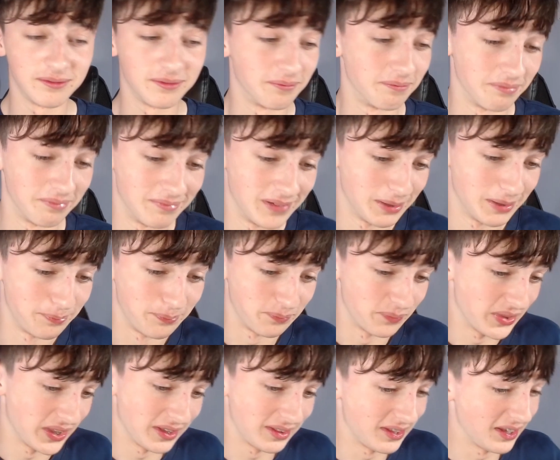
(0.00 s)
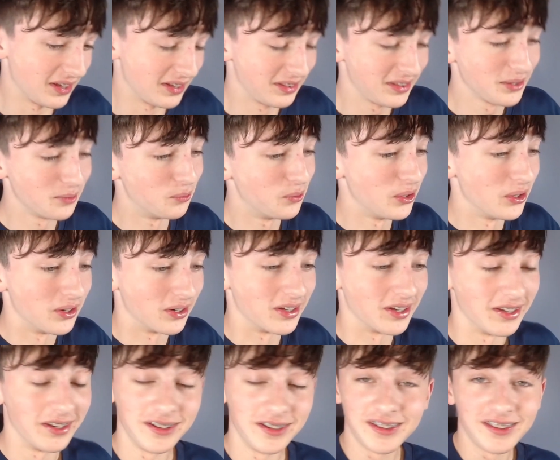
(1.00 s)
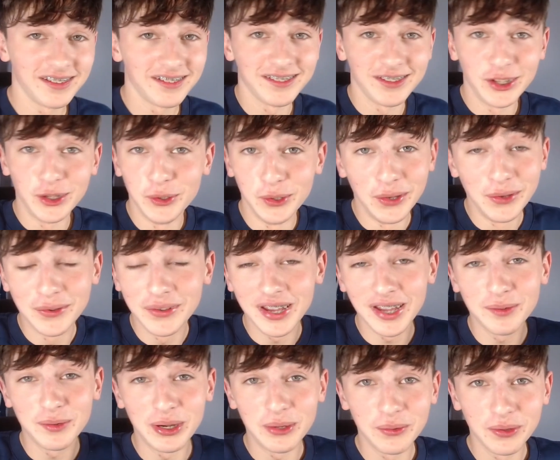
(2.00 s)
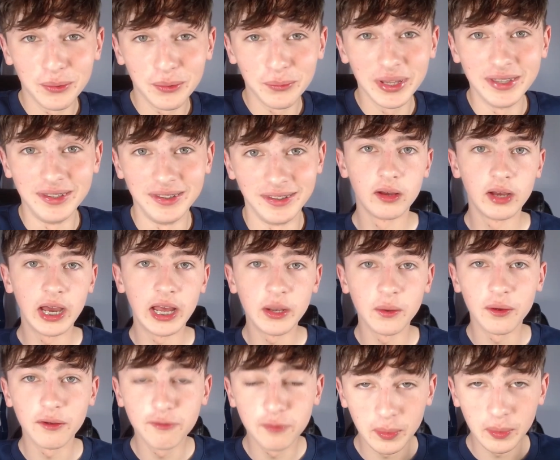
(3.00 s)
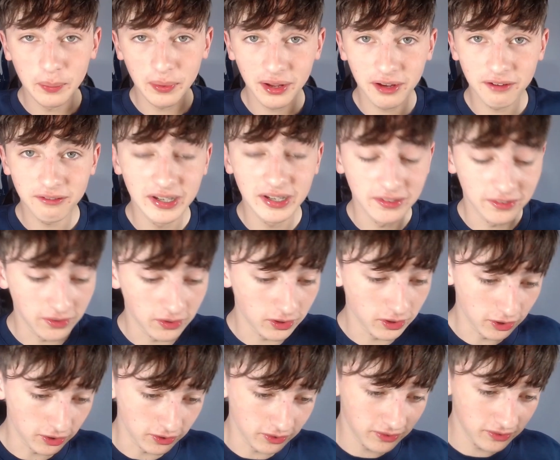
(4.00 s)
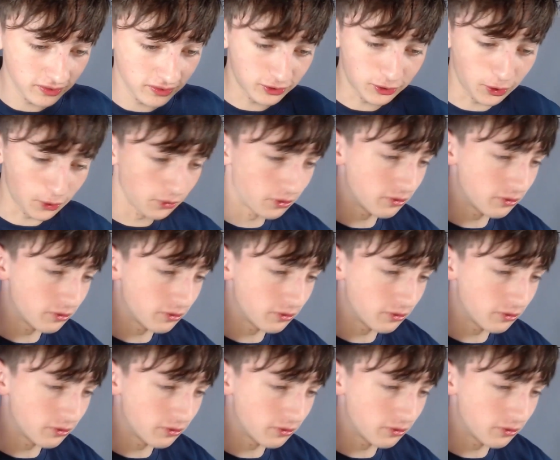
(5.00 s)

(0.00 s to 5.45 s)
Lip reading: it didn't work, and who came out with the win? Anyway, for my player ratings, I'm going to go through